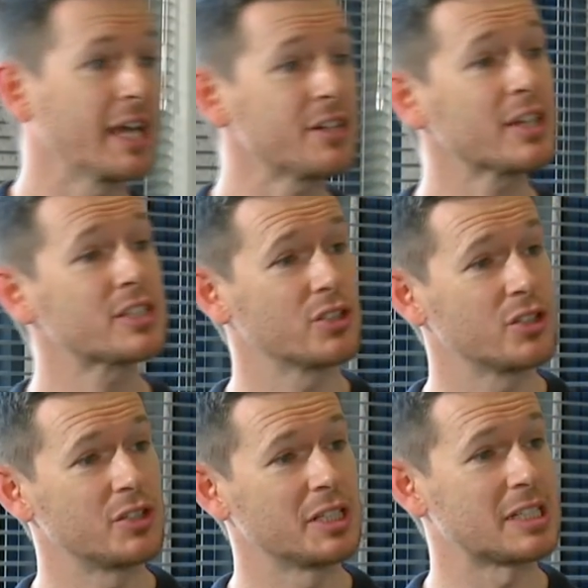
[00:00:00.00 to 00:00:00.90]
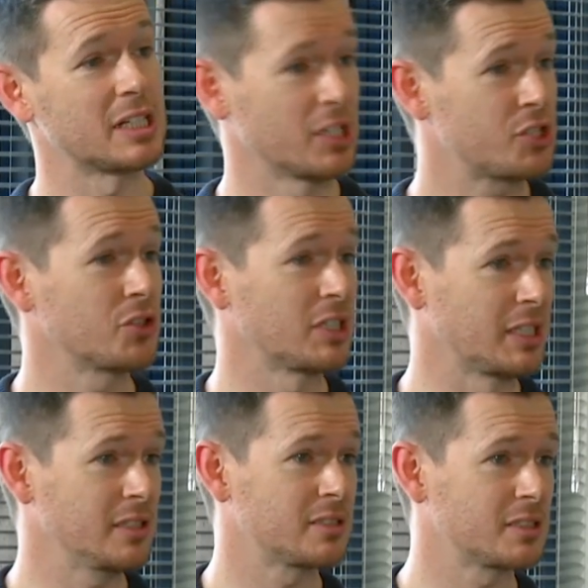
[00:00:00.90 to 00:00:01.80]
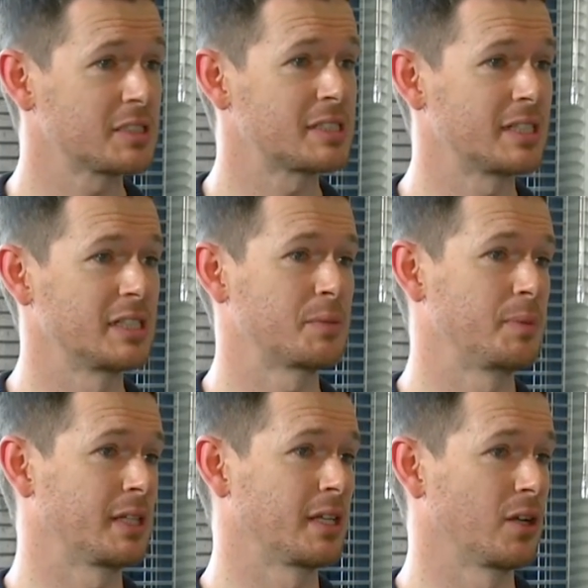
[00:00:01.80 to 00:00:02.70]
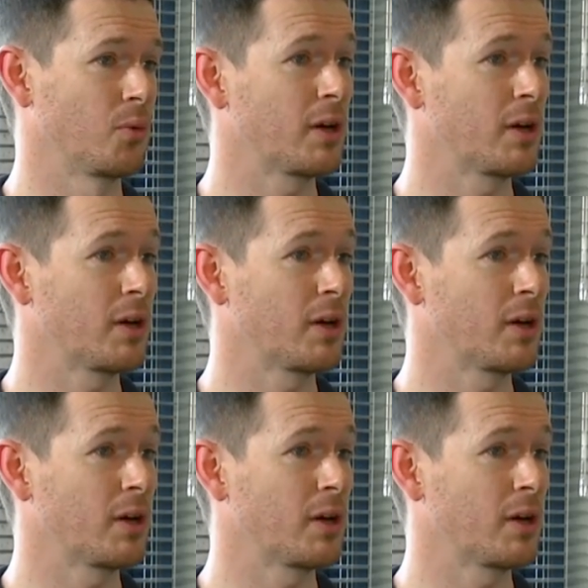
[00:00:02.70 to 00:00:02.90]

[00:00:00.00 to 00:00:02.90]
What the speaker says: Cataract surgery is literally, statistically speaking,